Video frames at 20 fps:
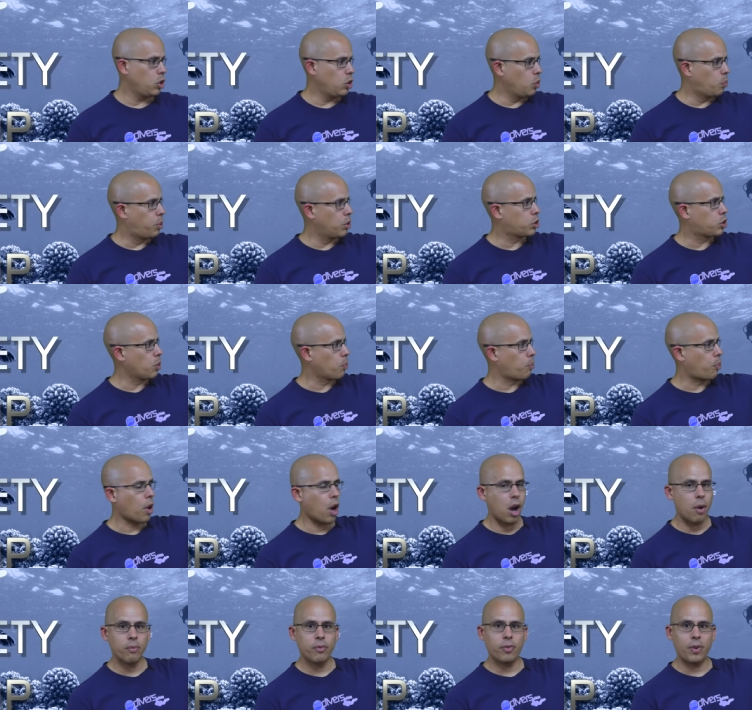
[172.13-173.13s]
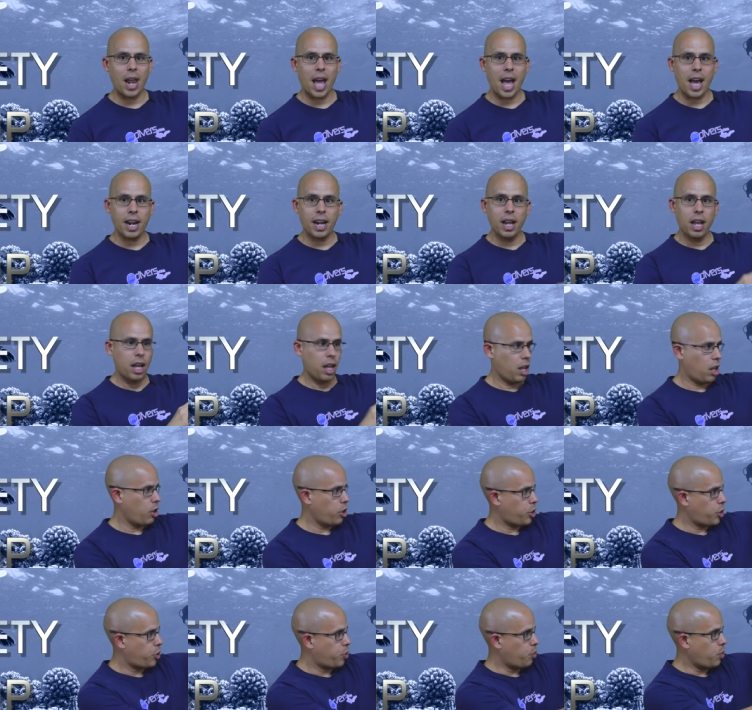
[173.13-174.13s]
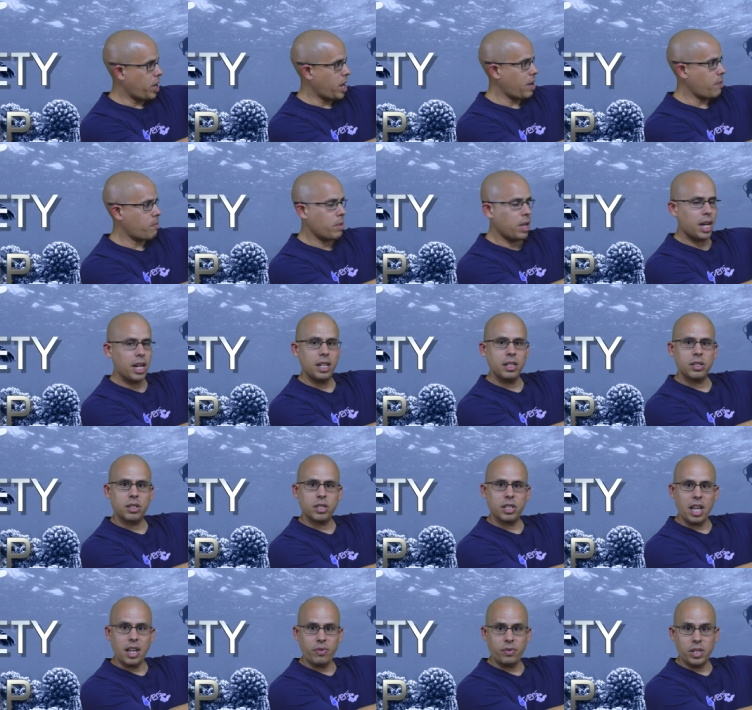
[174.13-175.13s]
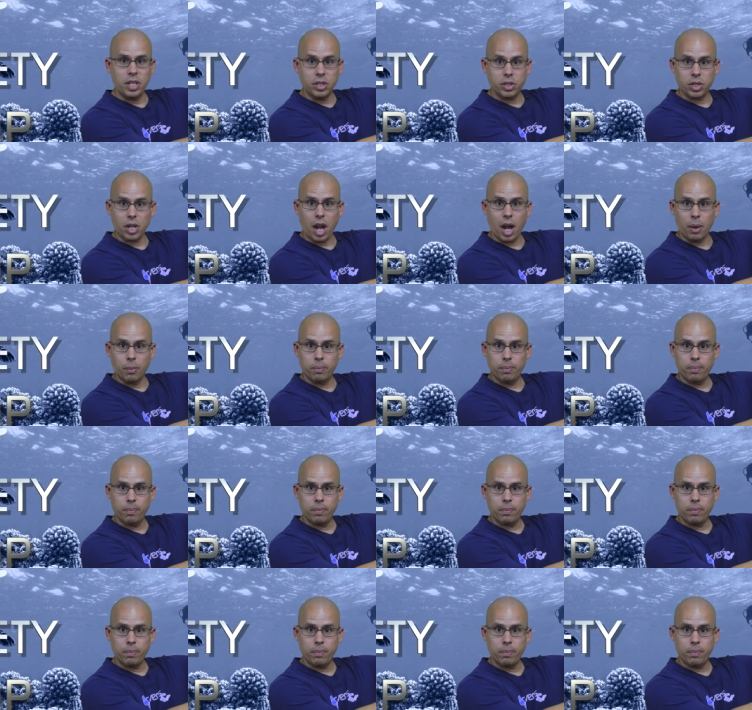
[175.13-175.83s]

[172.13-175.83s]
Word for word: you put your palm flat, 3-minute safety stop.